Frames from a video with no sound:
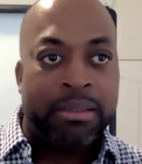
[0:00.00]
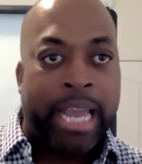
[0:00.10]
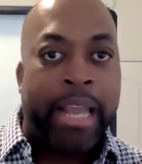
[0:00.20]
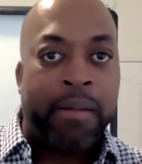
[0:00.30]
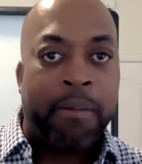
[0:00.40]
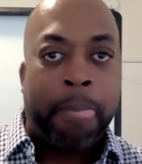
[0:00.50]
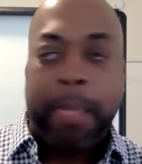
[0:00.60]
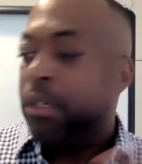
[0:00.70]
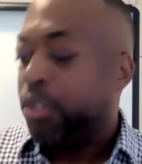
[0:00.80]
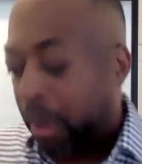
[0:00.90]
Okay,
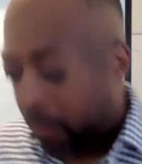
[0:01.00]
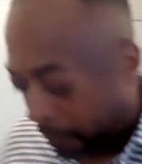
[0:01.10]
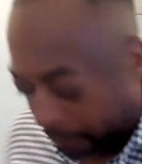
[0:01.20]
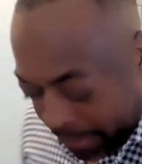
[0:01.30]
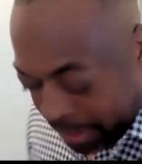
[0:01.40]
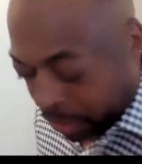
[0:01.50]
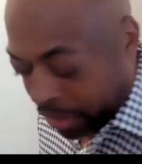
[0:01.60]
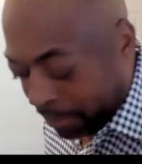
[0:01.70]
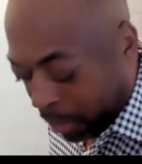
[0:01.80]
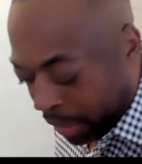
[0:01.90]
so let me go to
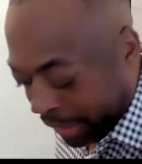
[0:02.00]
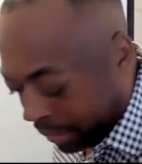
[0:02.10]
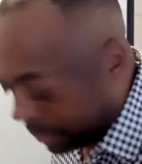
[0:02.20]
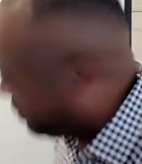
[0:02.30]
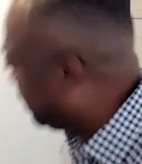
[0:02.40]
the board here.